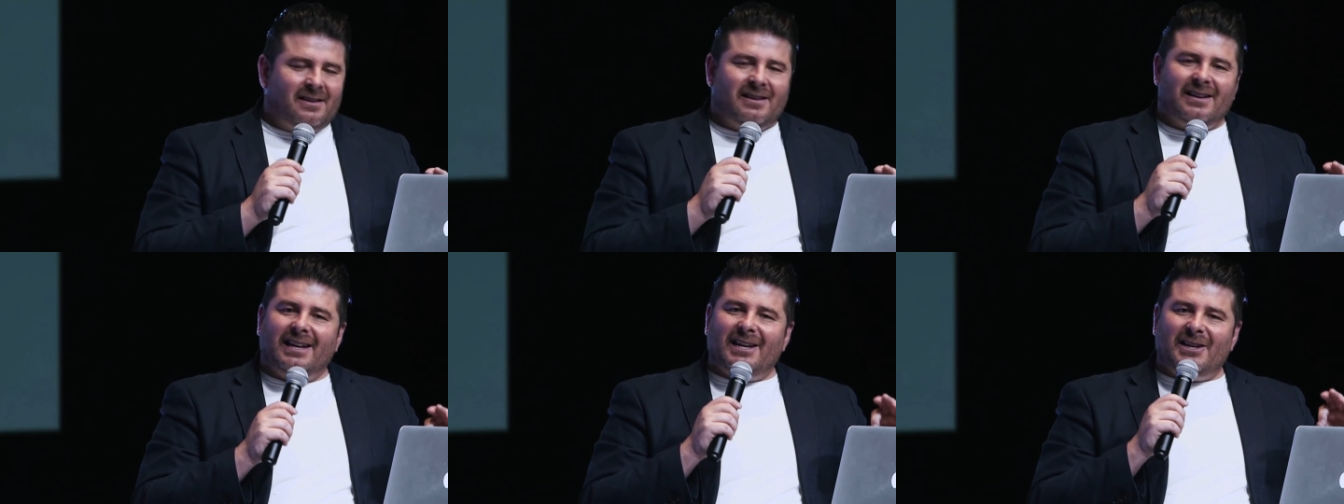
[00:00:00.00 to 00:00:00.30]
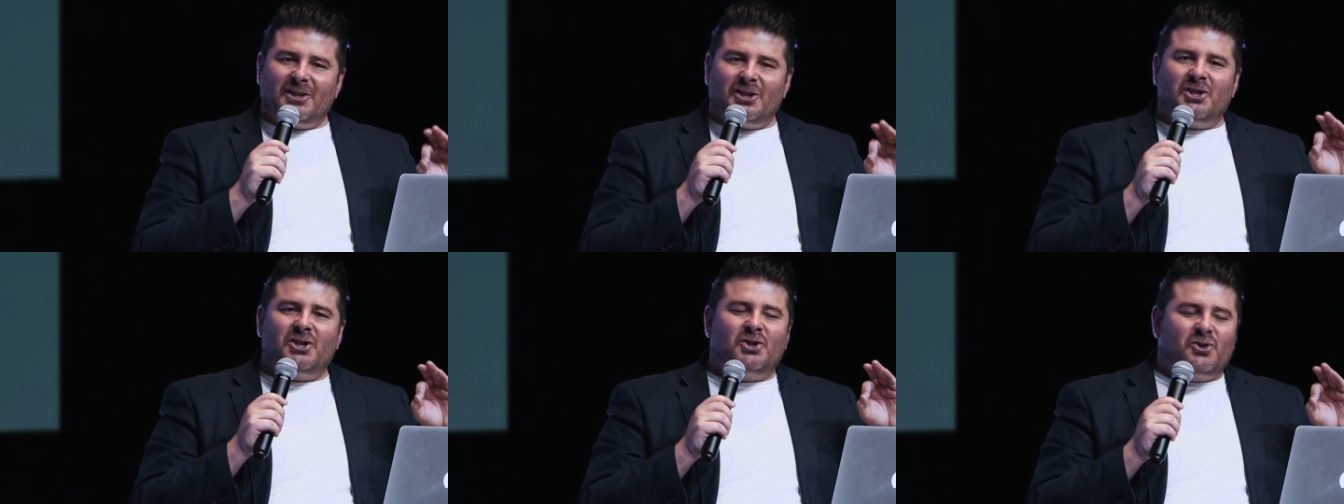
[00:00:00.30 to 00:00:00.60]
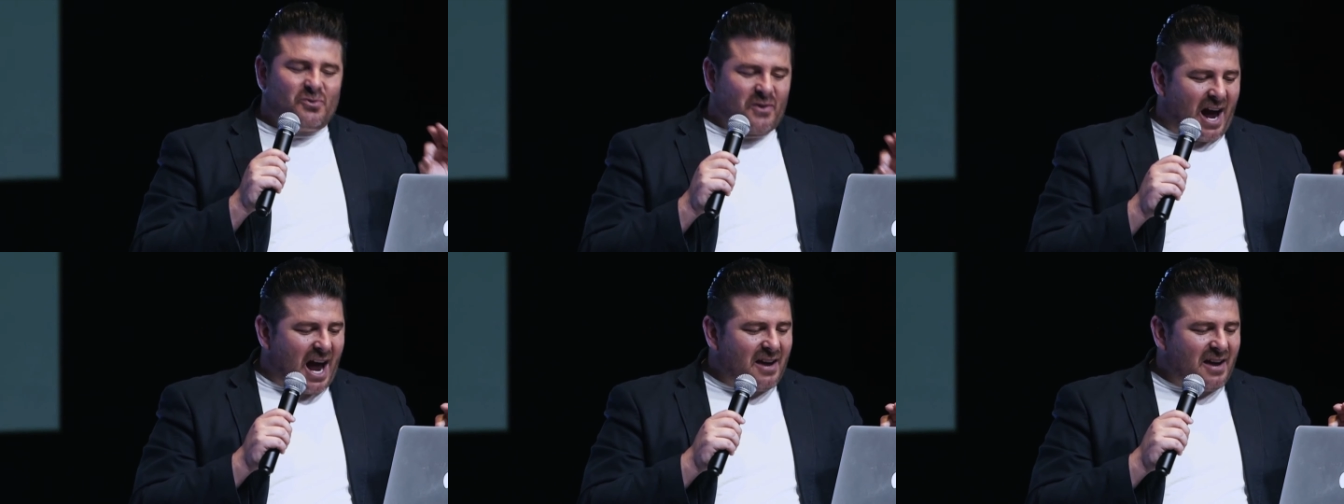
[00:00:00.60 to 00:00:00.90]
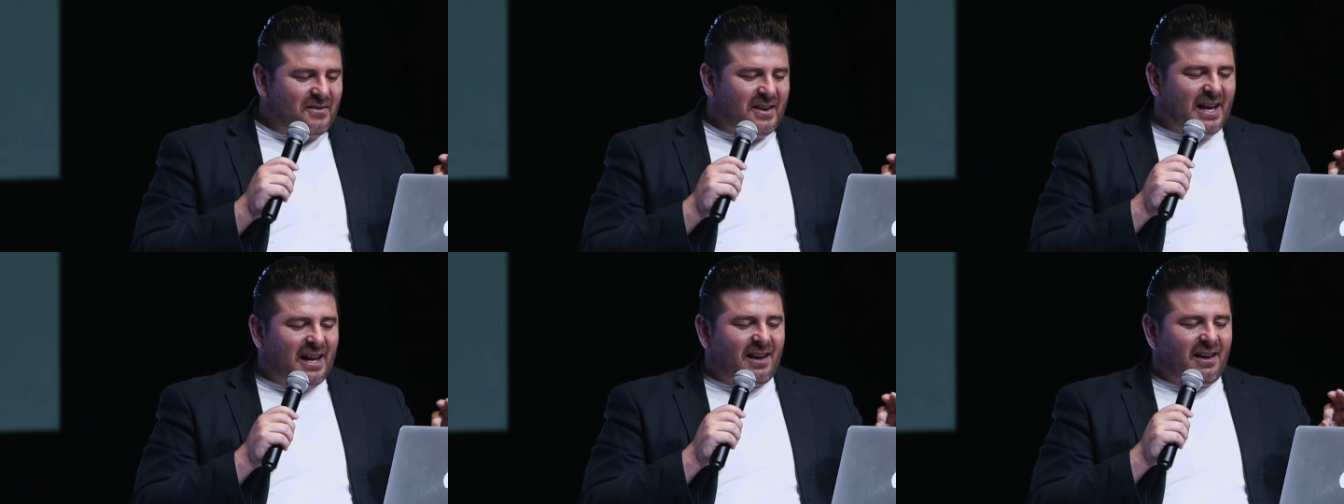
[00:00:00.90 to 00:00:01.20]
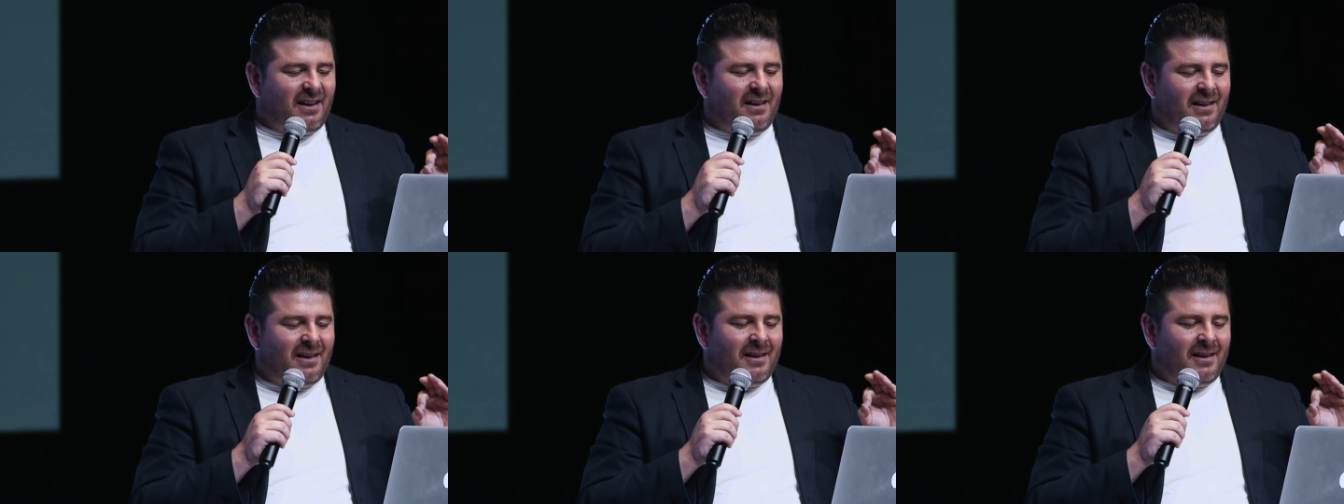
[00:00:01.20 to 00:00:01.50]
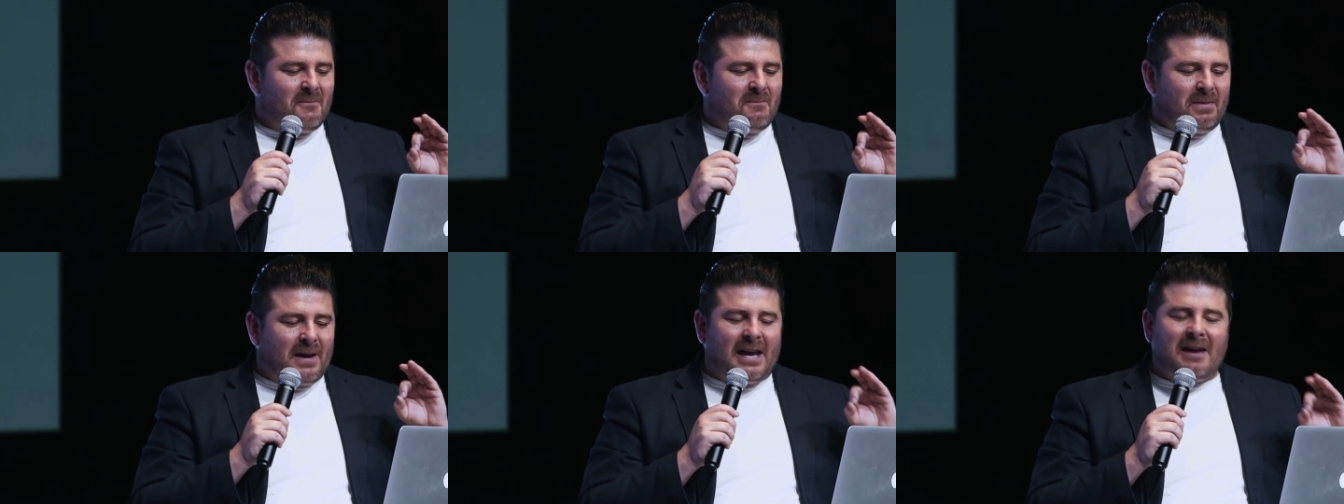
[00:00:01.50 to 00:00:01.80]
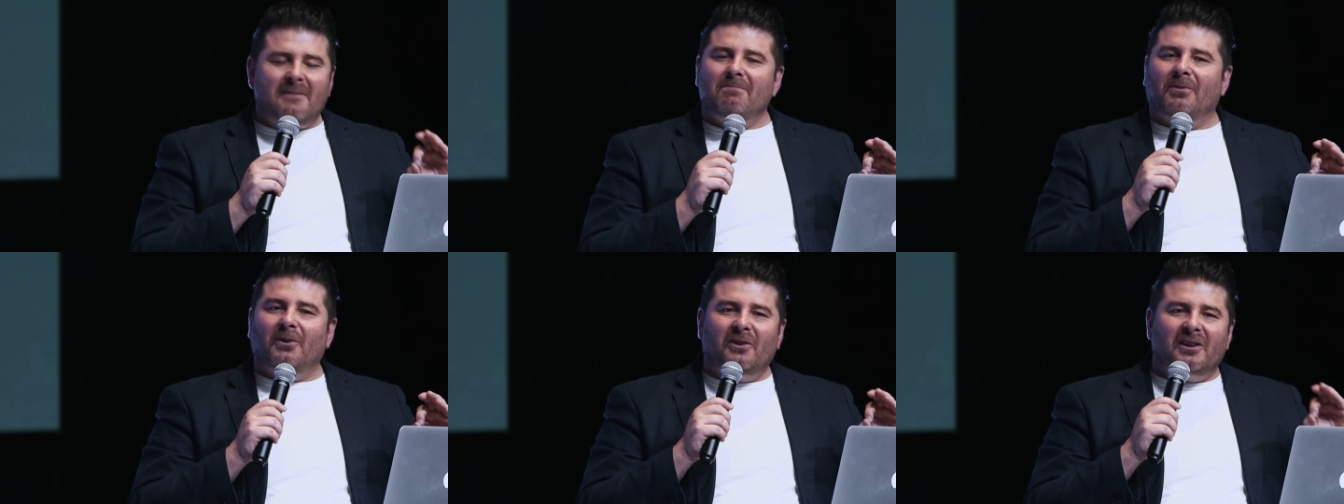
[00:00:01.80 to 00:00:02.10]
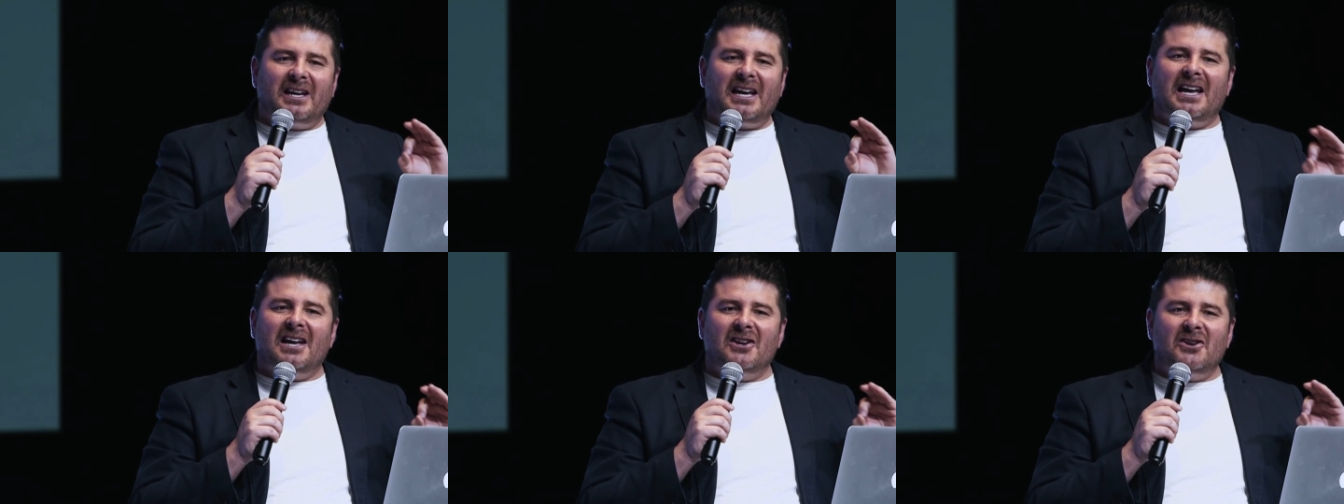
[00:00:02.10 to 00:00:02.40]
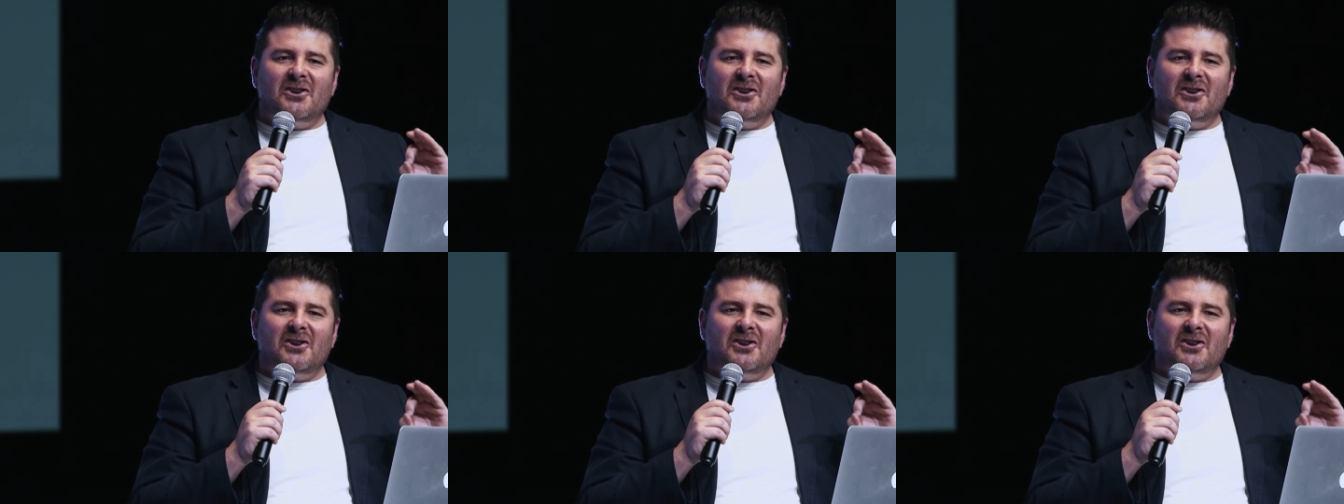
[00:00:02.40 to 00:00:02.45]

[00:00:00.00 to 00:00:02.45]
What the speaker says: is driving people in